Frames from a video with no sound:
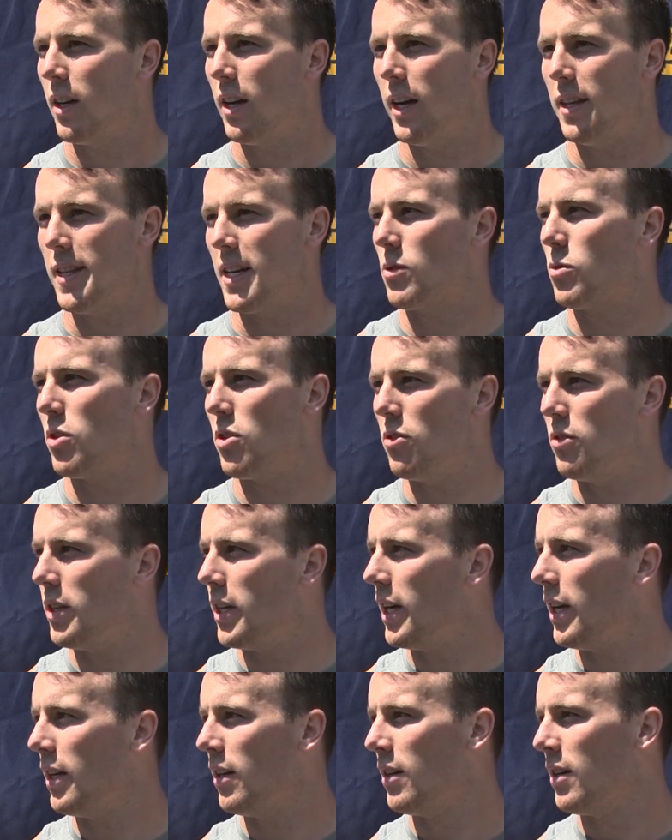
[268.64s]
and that's what you
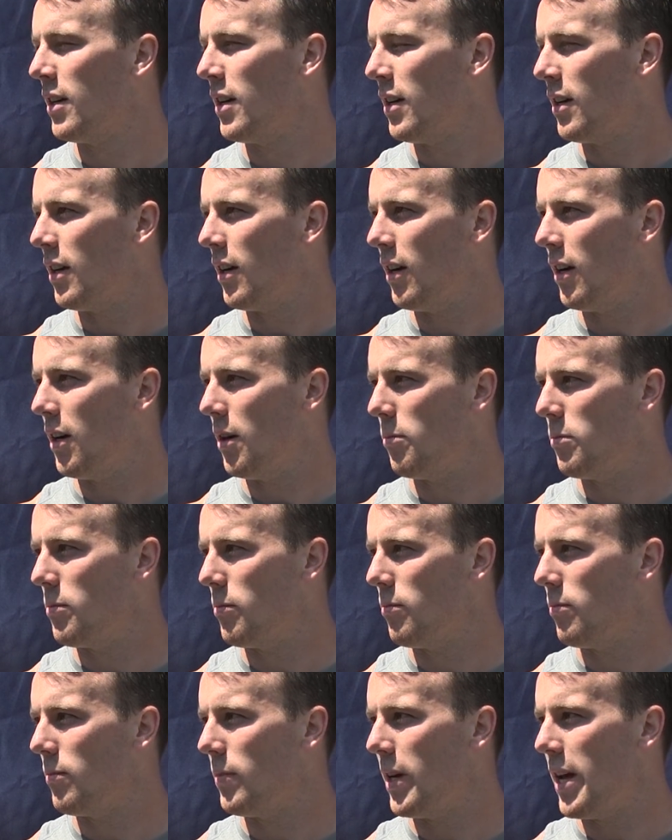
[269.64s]
need.
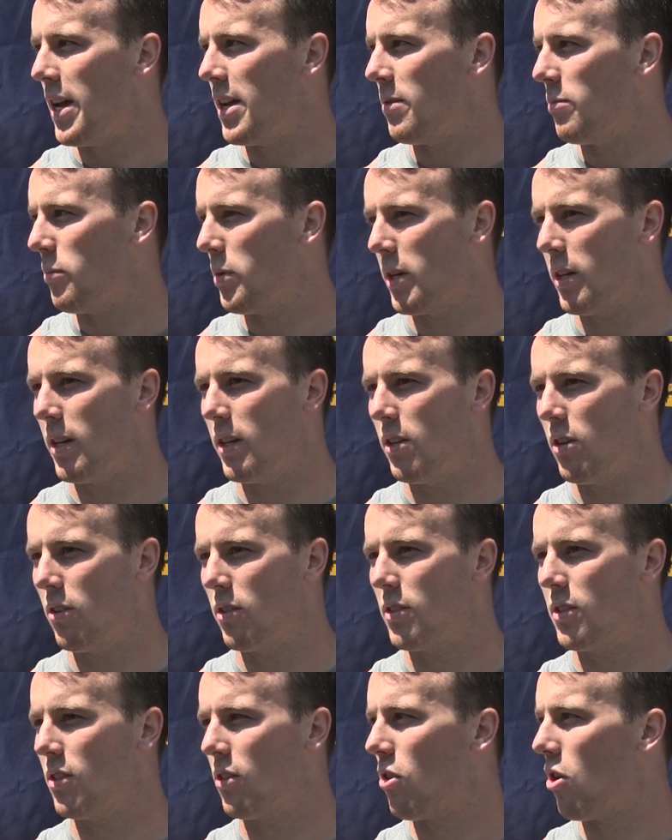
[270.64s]
But
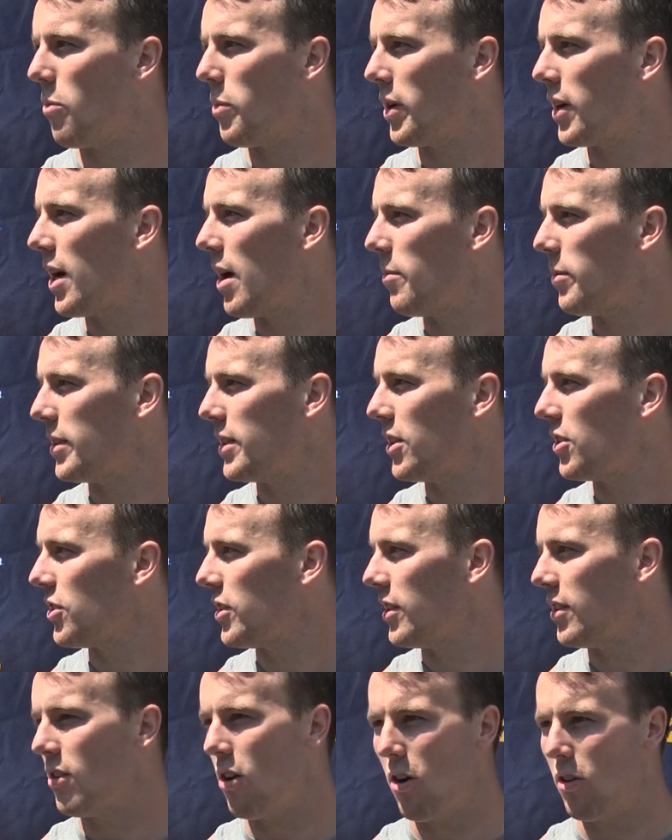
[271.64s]
it's still open
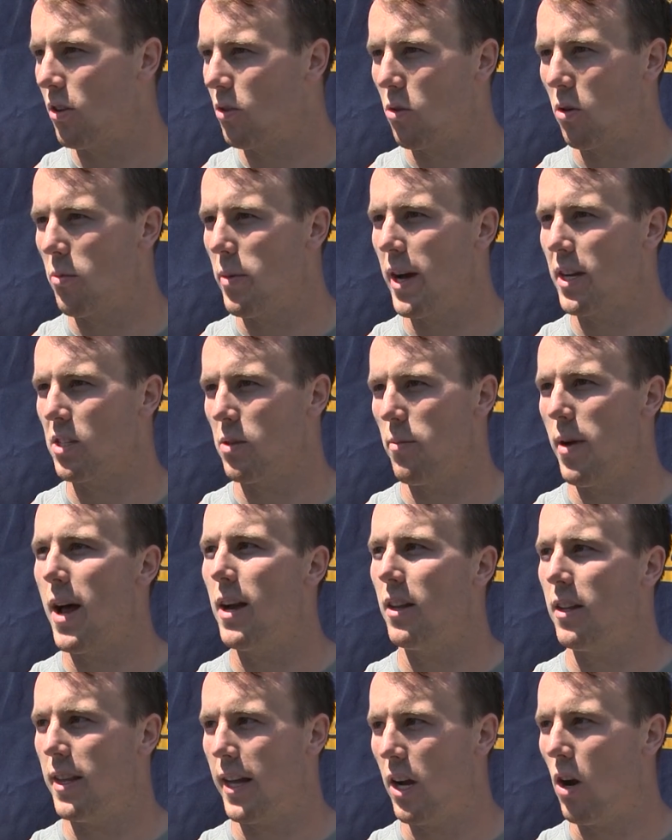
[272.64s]
competition. All the quarterbacks are
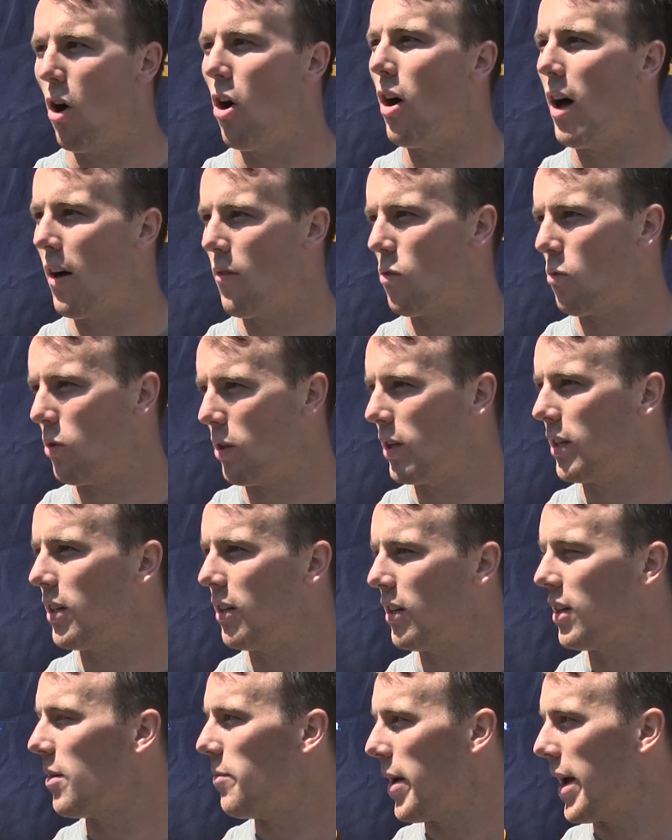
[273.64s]
battling. They all have a really
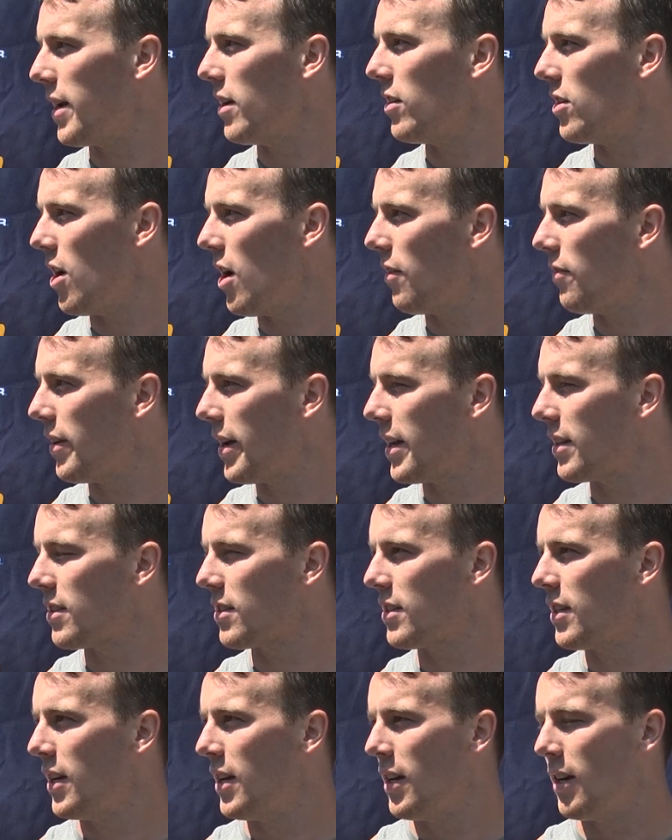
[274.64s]
good command on the
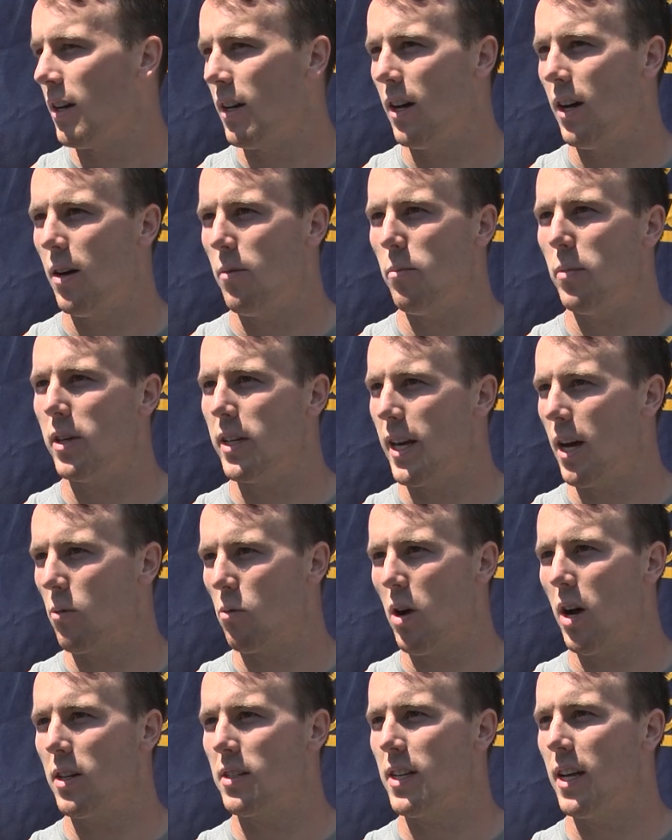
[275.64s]
offense. But
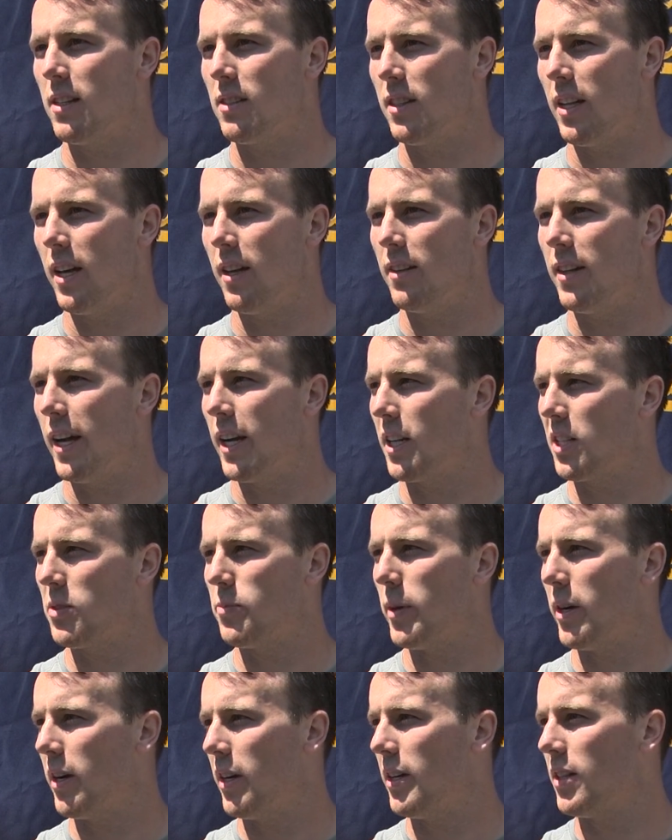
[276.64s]
Ross has that
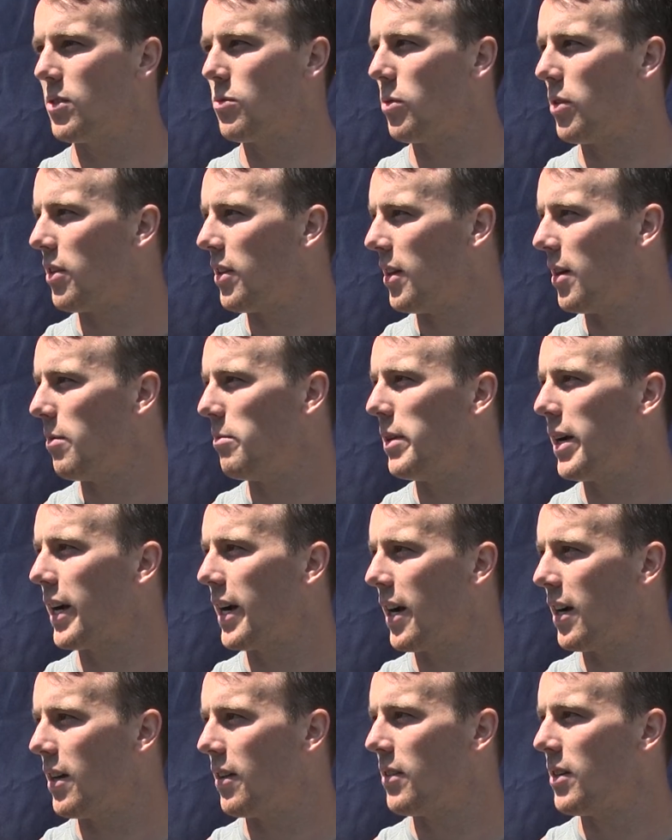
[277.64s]
experience with him,
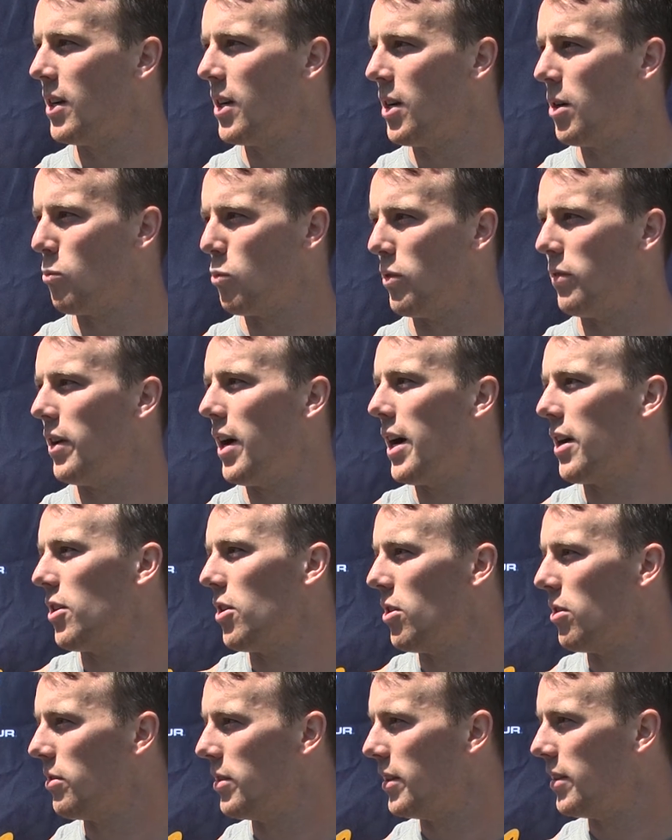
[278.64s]
that kind of
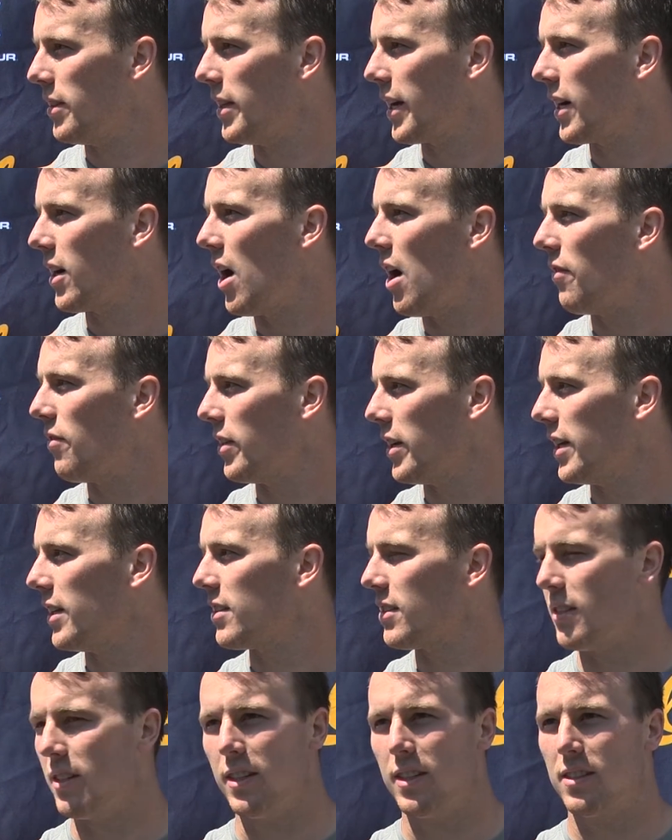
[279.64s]
bravado and that
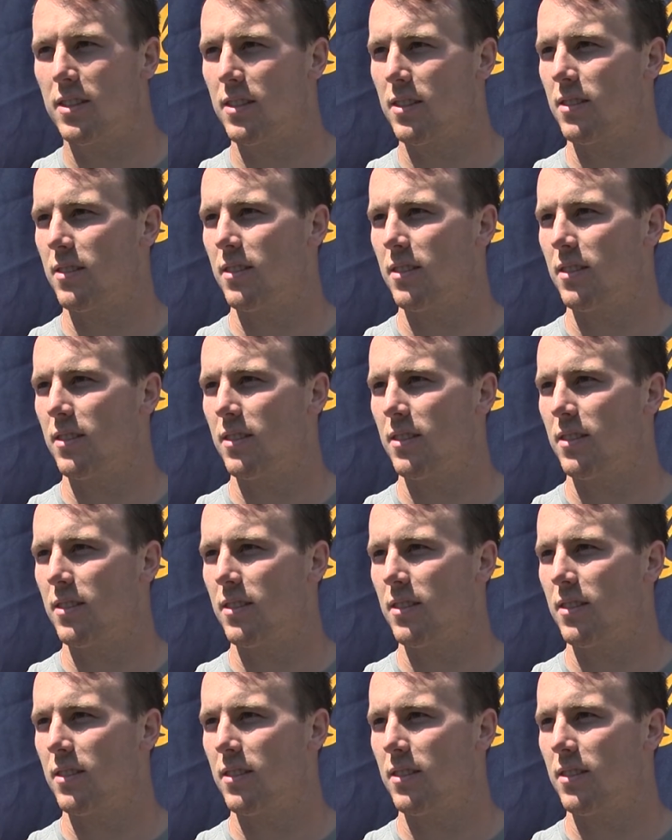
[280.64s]
confidence. And